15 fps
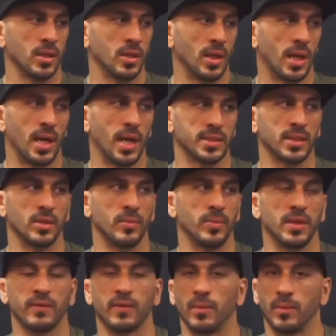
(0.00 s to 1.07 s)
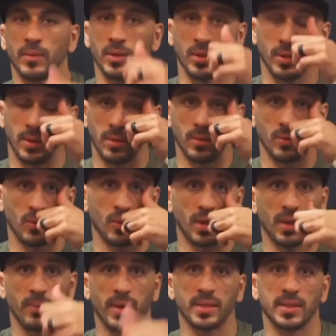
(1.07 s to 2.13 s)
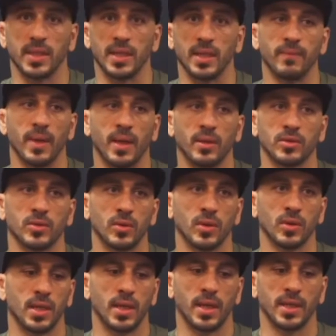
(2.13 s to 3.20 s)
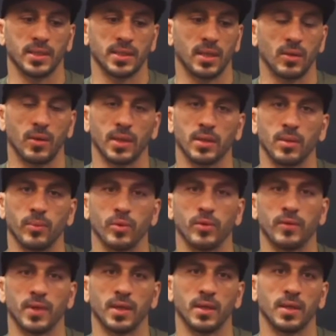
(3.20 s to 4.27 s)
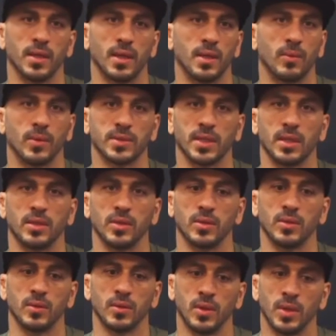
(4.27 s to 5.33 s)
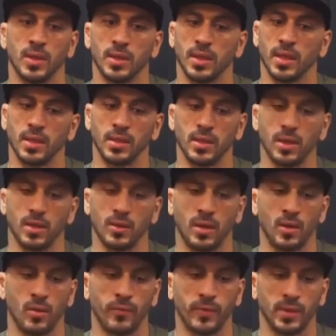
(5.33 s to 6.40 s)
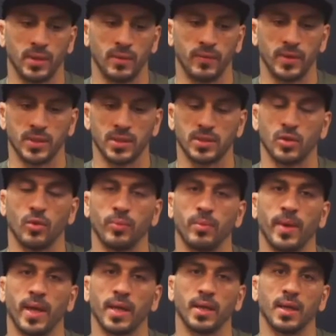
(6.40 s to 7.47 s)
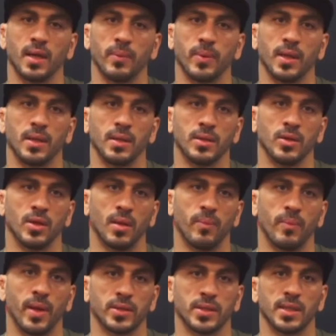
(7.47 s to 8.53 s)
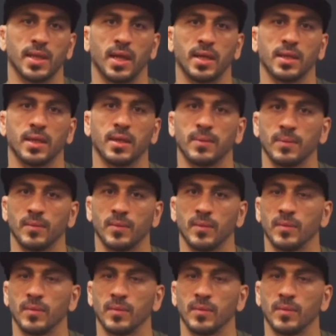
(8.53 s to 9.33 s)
I still believe I'm one of the best in Bellator, and I just got to go out there and prove it. And then once I do, then hopefully the division's open back up, and that belt's on the line again.